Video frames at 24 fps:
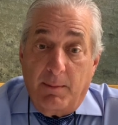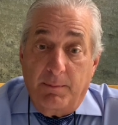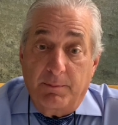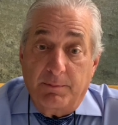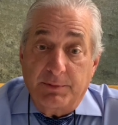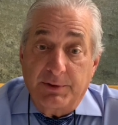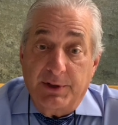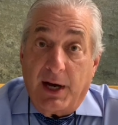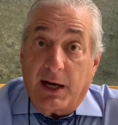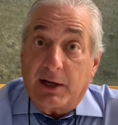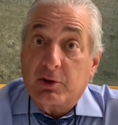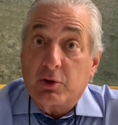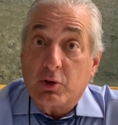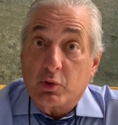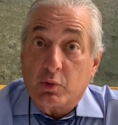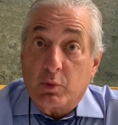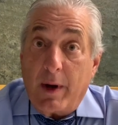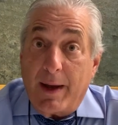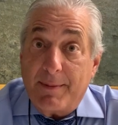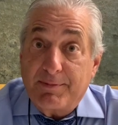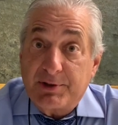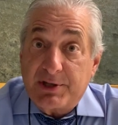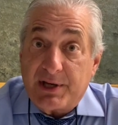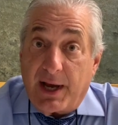doctors'
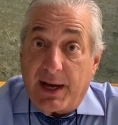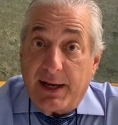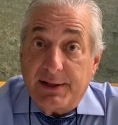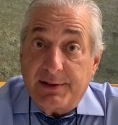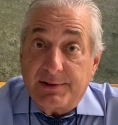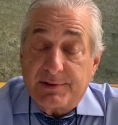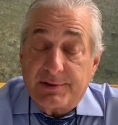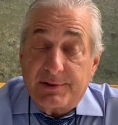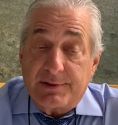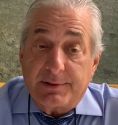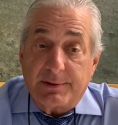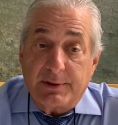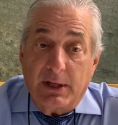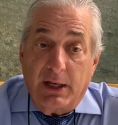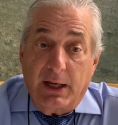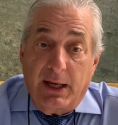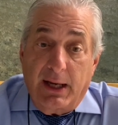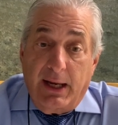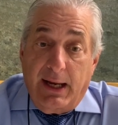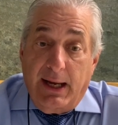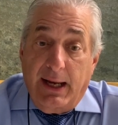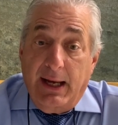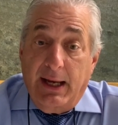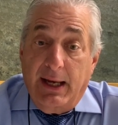websites,
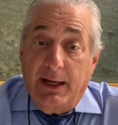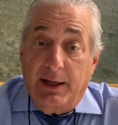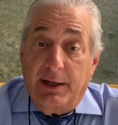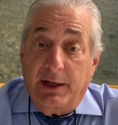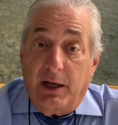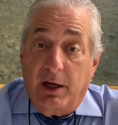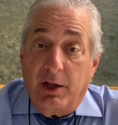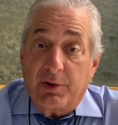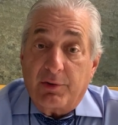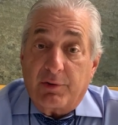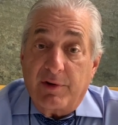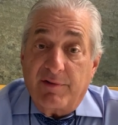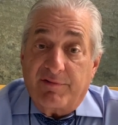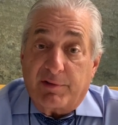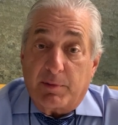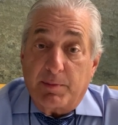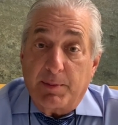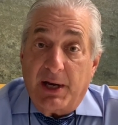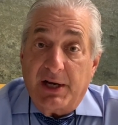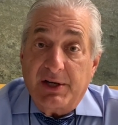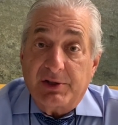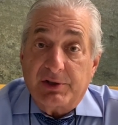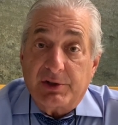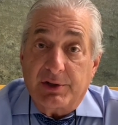and other
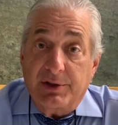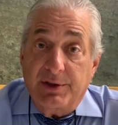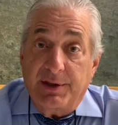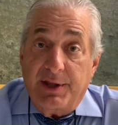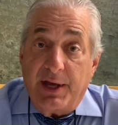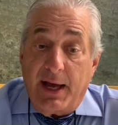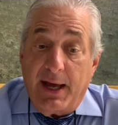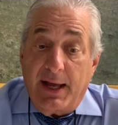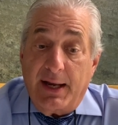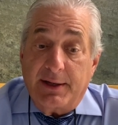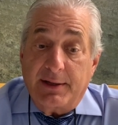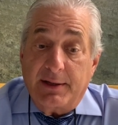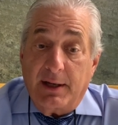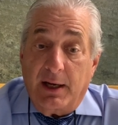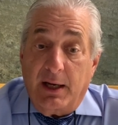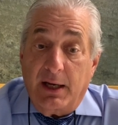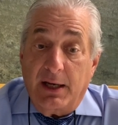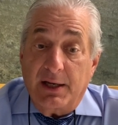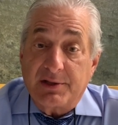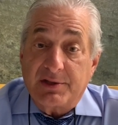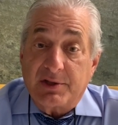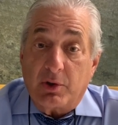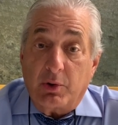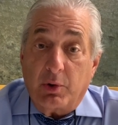information that
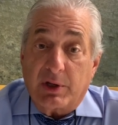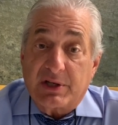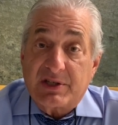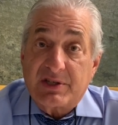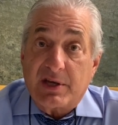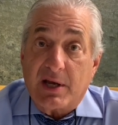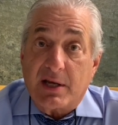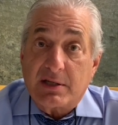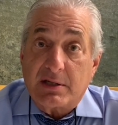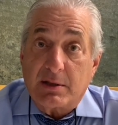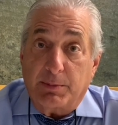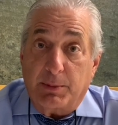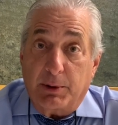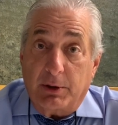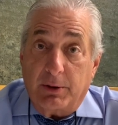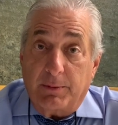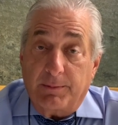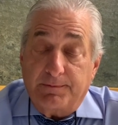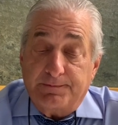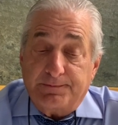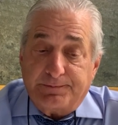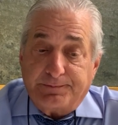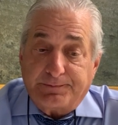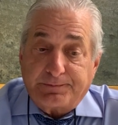is so accessible
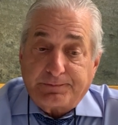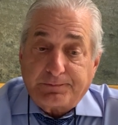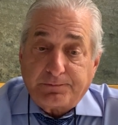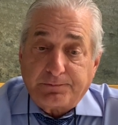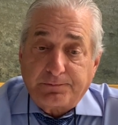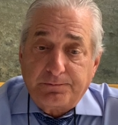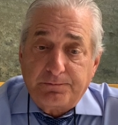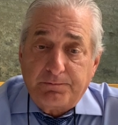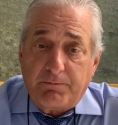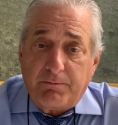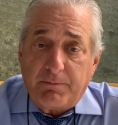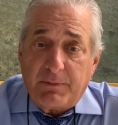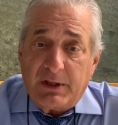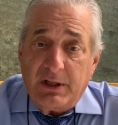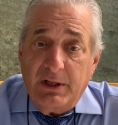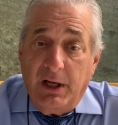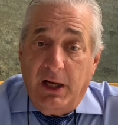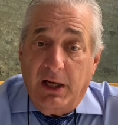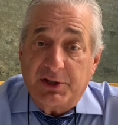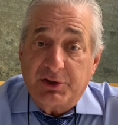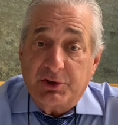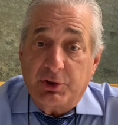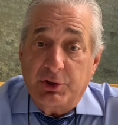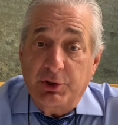
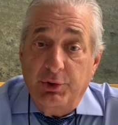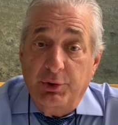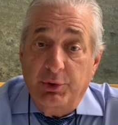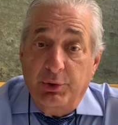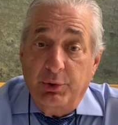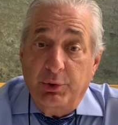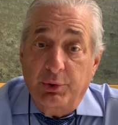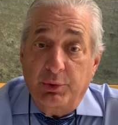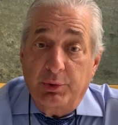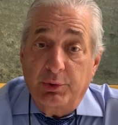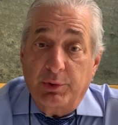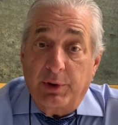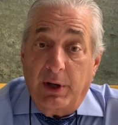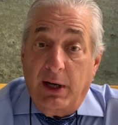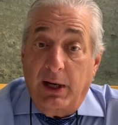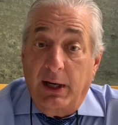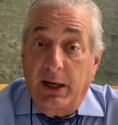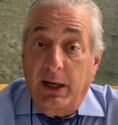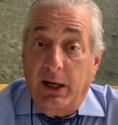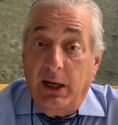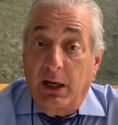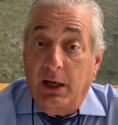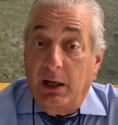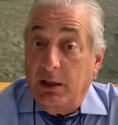to
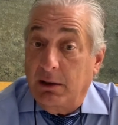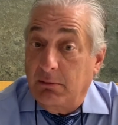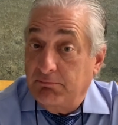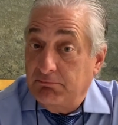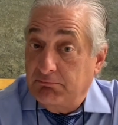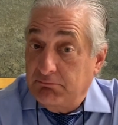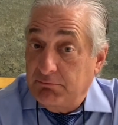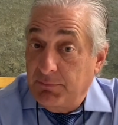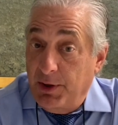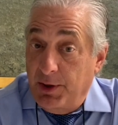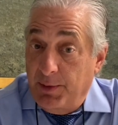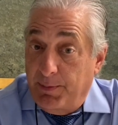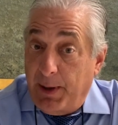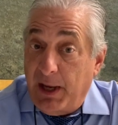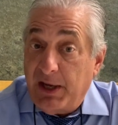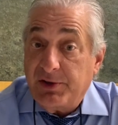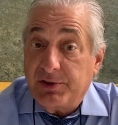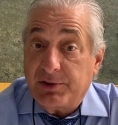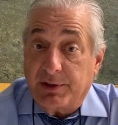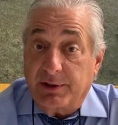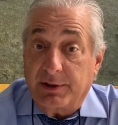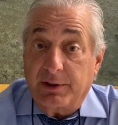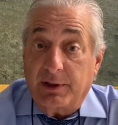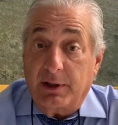the
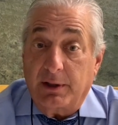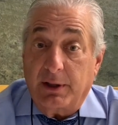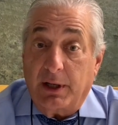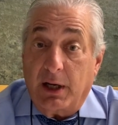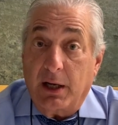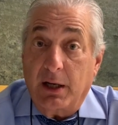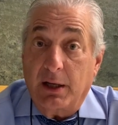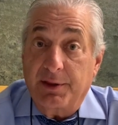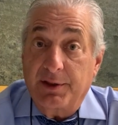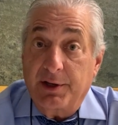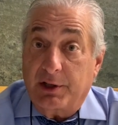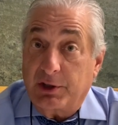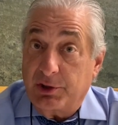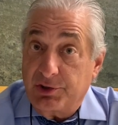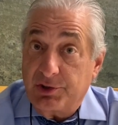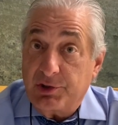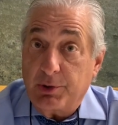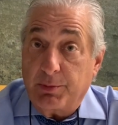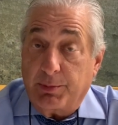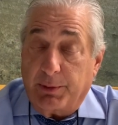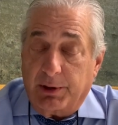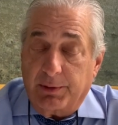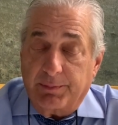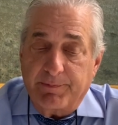patient, the
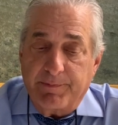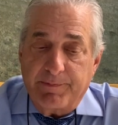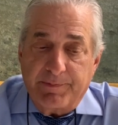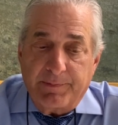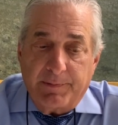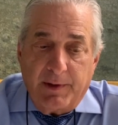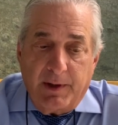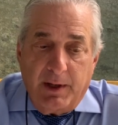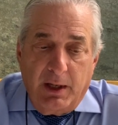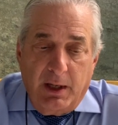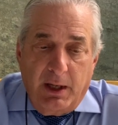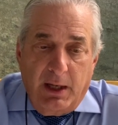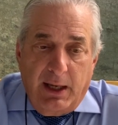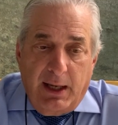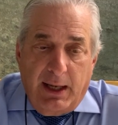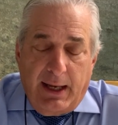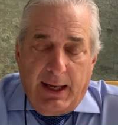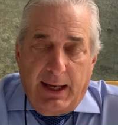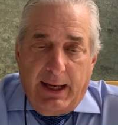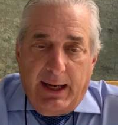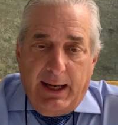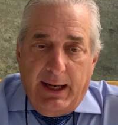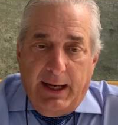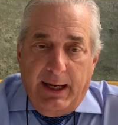consumer.
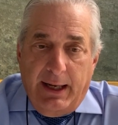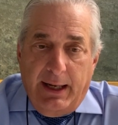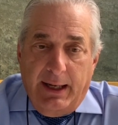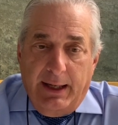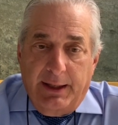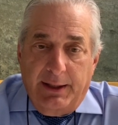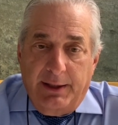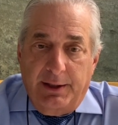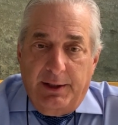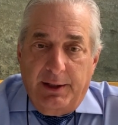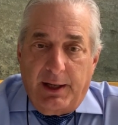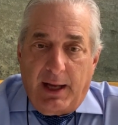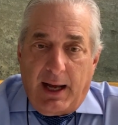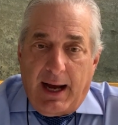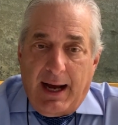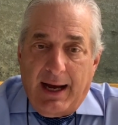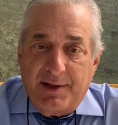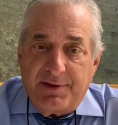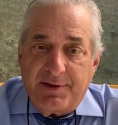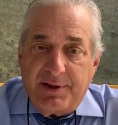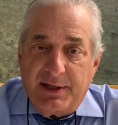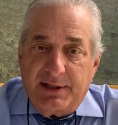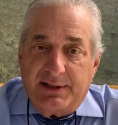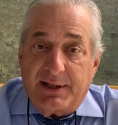And I
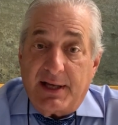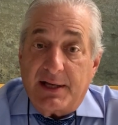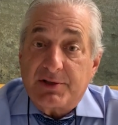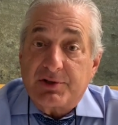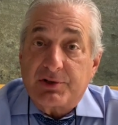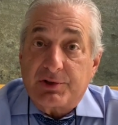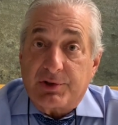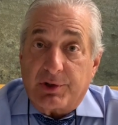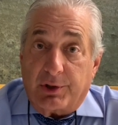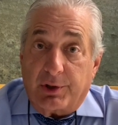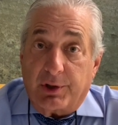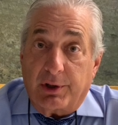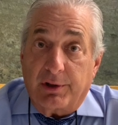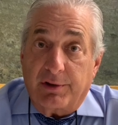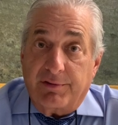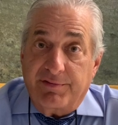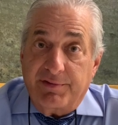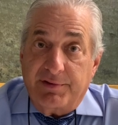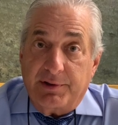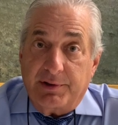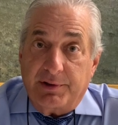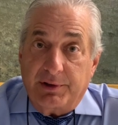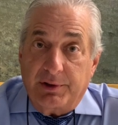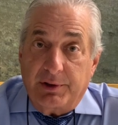think that
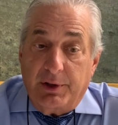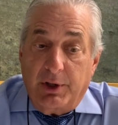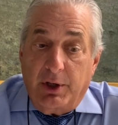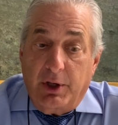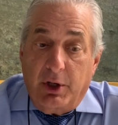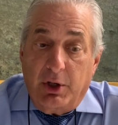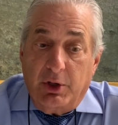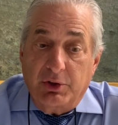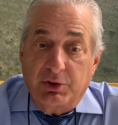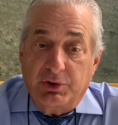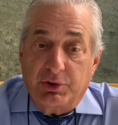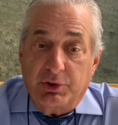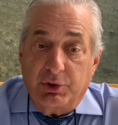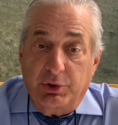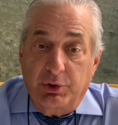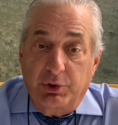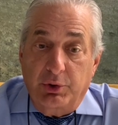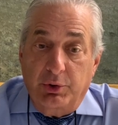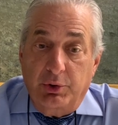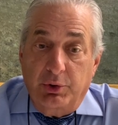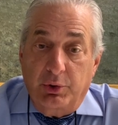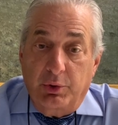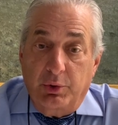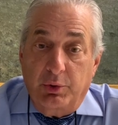served
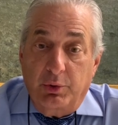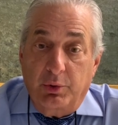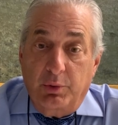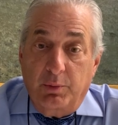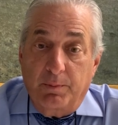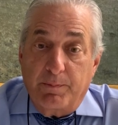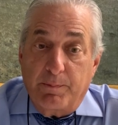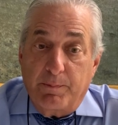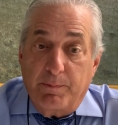to